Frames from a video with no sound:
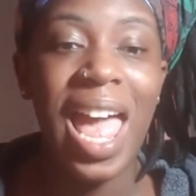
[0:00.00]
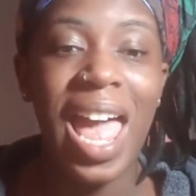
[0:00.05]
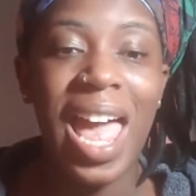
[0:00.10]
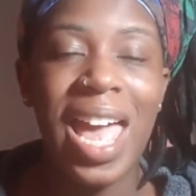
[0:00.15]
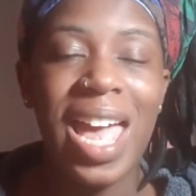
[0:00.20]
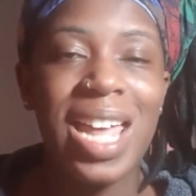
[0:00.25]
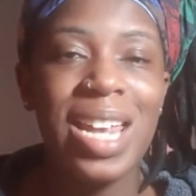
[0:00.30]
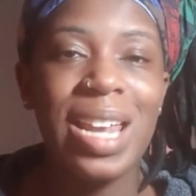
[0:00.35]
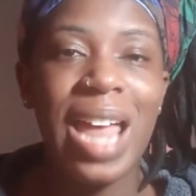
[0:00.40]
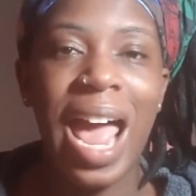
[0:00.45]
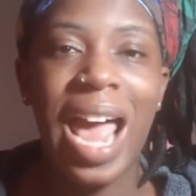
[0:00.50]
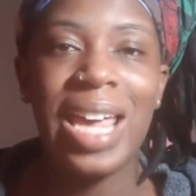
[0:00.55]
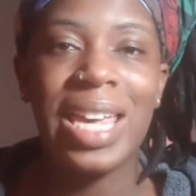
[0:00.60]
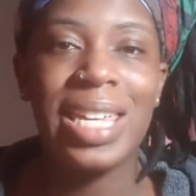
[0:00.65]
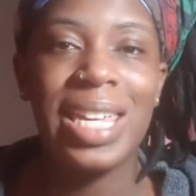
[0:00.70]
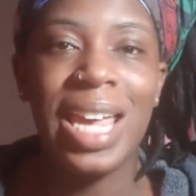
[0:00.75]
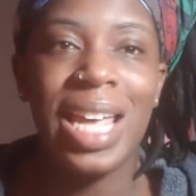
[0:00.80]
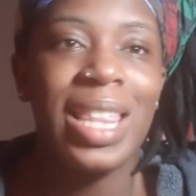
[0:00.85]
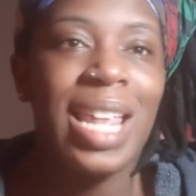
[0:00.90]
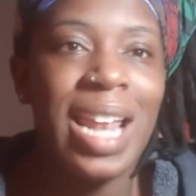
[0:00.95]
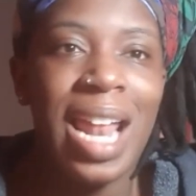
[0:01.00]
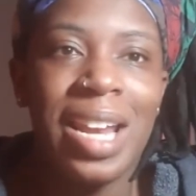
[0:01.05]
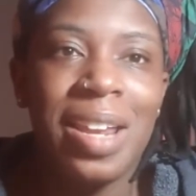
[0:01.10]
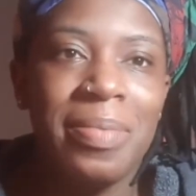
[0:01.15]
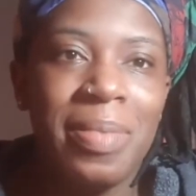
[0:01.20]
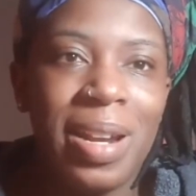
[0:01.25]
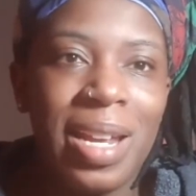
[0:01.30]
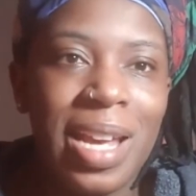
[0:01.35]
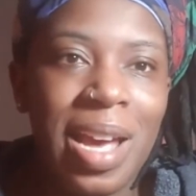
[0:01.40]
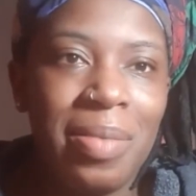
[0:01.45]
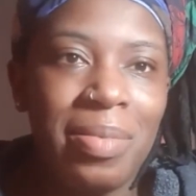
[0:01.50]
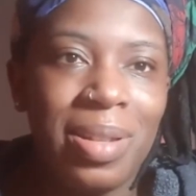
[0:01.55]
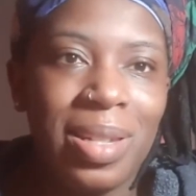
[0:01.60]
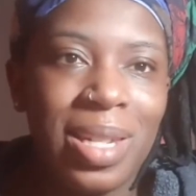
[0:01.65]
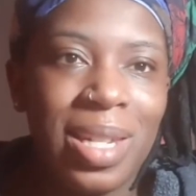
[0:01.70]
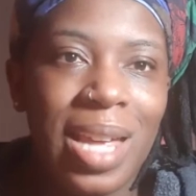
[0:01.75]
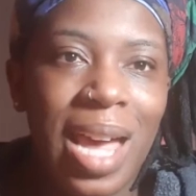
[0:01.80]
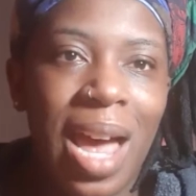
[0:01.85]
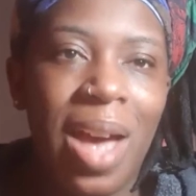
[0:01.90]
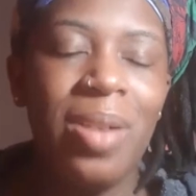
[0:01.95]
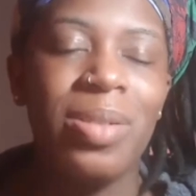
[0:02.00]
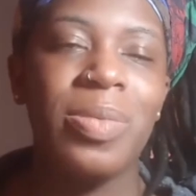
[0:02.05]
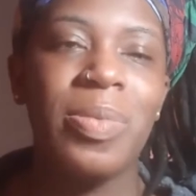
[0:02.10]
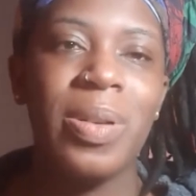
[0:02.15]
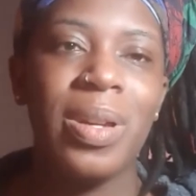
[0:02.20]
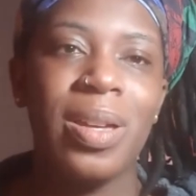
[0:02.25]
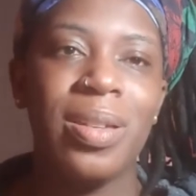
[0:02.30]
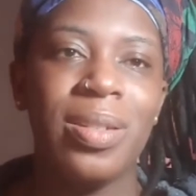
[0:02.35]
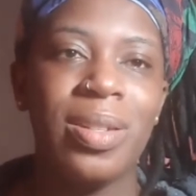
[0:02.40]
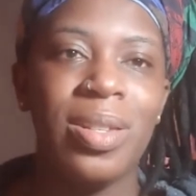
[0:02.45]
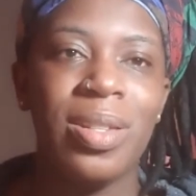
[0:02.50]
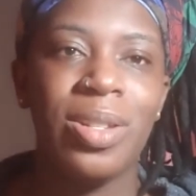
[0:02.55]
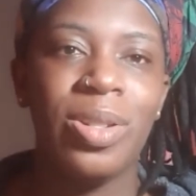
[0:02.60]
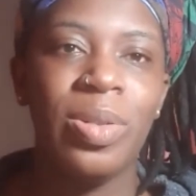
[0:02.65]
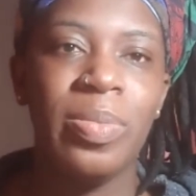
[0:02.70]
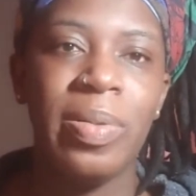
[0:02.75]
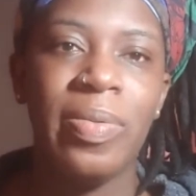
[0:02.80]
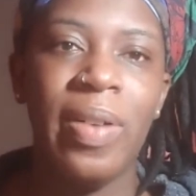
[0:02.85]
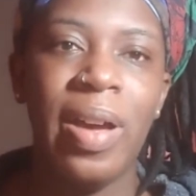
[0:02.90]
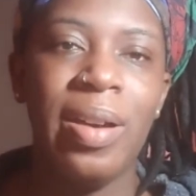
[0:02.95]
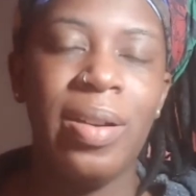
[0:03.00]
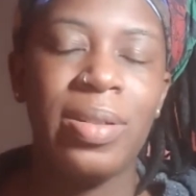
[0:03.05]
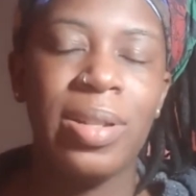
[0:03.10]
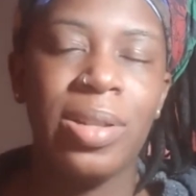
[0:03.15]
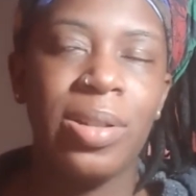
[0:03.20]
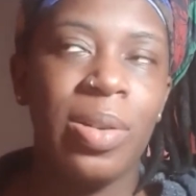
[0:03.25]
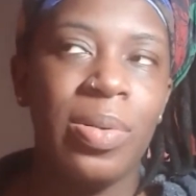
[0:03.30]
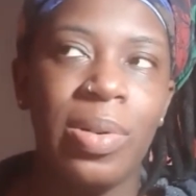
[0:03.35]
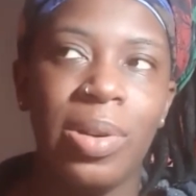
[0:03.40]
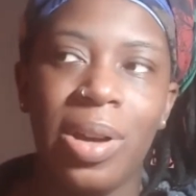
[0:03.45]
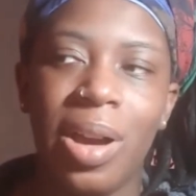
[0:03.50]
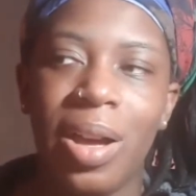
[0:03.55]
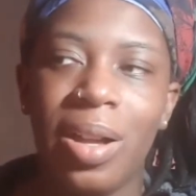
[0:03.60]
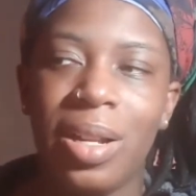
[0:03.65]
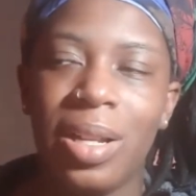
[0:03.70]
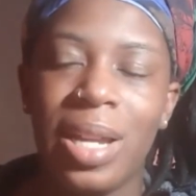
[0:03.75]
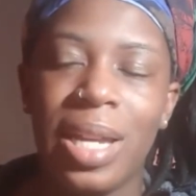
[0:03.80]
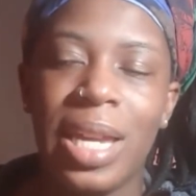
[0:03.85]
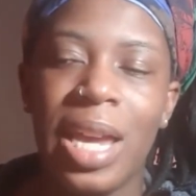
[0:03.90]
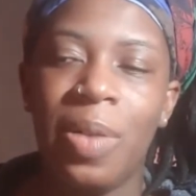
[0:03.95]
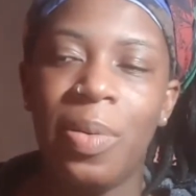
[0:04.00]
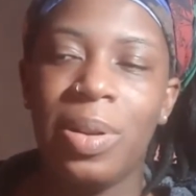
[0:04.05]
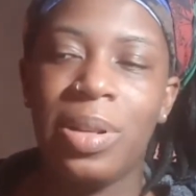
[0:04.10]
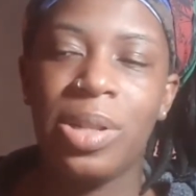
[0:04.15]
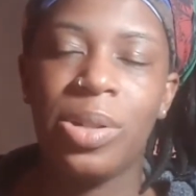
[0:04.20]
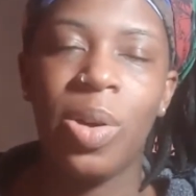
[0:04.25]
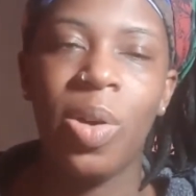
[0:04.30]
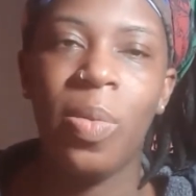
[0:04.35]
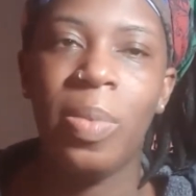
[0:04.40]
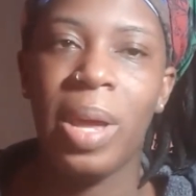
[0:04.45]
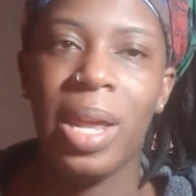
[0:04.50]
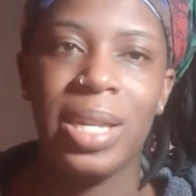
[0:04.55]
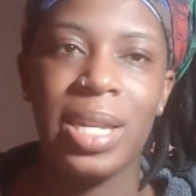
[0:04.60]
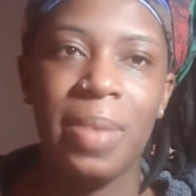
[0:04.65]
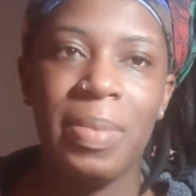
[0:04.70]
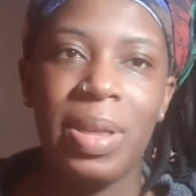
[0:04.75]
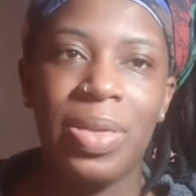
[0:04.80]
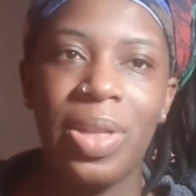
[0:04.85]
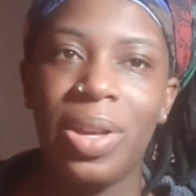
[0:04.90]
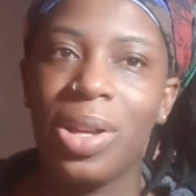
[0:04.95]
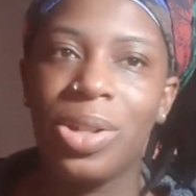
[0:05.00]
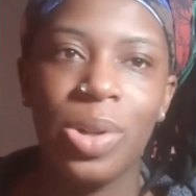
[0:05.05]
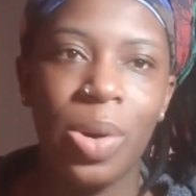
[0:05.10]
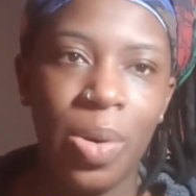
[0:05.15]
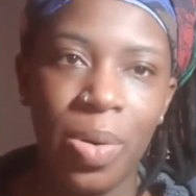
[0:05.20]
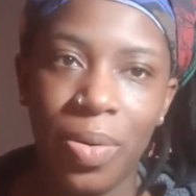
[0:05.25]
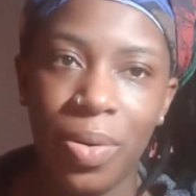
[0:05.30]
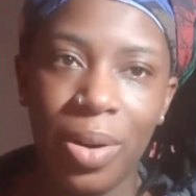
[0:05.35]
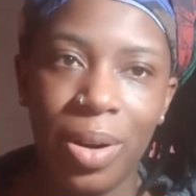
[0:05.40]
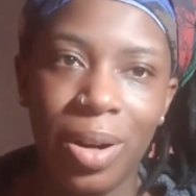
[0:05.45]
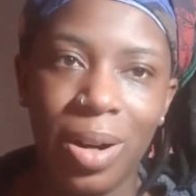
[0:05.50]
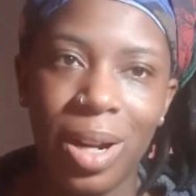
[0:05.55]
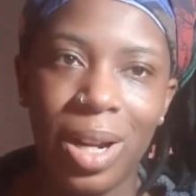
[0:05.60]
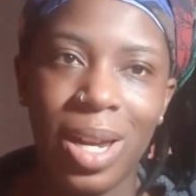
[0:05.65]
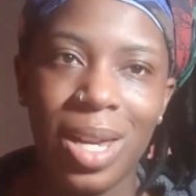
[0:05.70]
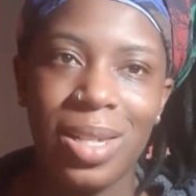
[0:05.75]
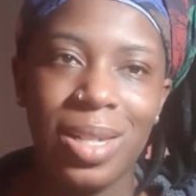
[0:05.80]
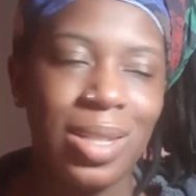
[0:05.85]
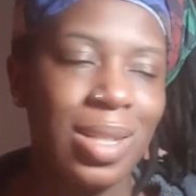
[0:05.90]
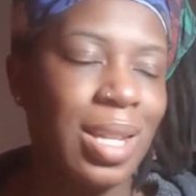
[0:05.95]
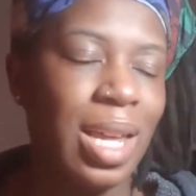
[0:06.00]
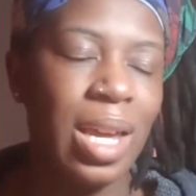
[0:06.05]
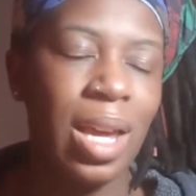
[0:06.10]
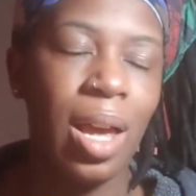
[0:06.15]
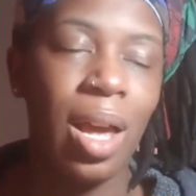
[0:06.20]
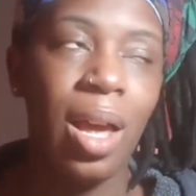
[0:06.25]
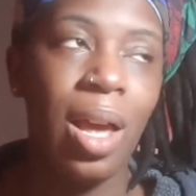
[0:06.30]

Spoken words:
And I can't let anybody come into the house because of the stupid virus that's going on. And I can't wait this whole pandemic thing is over because it's like,